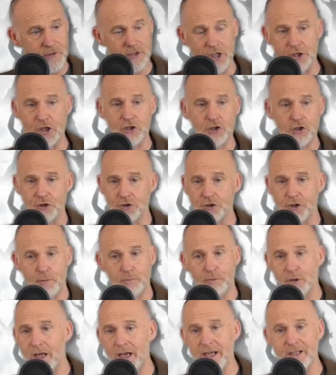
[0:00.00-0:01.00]
that it doesn't
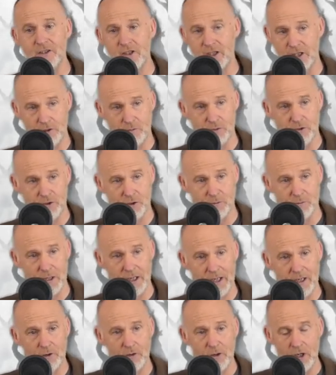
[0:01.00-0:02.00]
apply to you
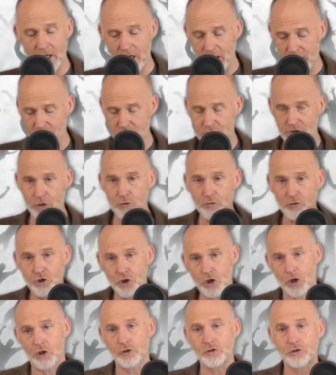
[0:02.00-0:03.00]
somehow. And so
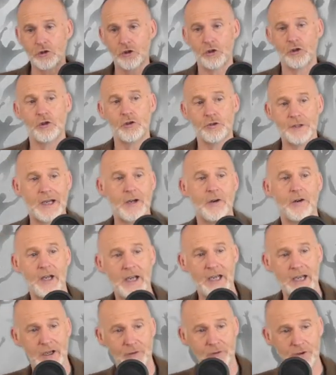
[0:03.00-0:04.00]
John called
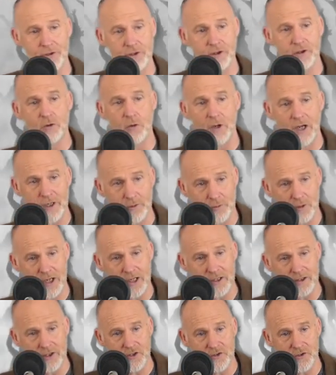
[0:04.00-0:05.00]
out Herod, quite
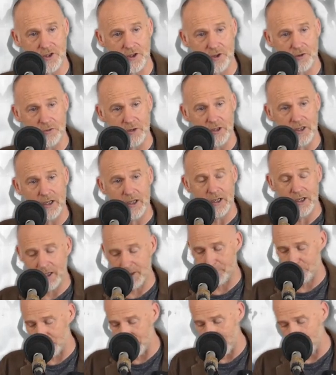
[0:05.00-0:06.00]
rightly so,
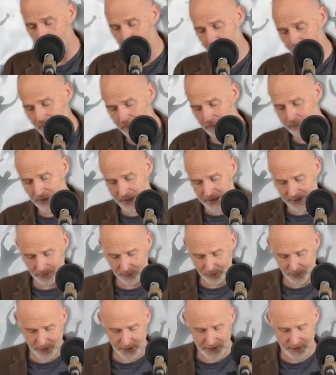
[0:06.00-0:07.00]
uh, but he, pay, he paid
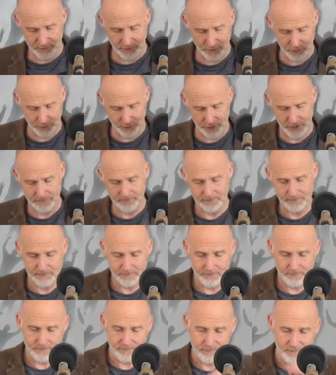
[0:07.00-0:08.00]
the price for it.
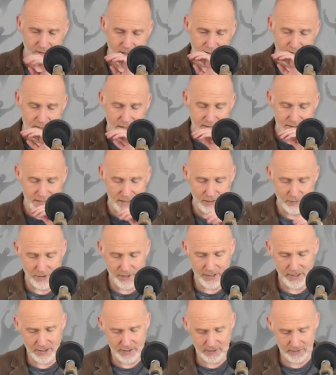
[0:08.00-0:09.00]
Now,
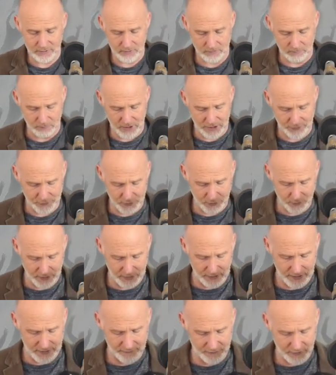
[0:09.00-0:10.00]
in Matthew
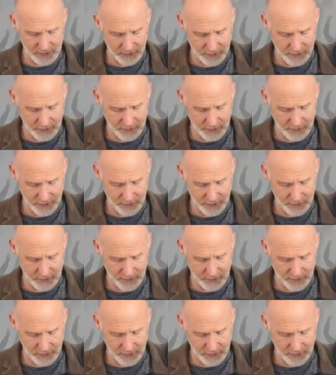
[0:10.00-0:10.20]
11,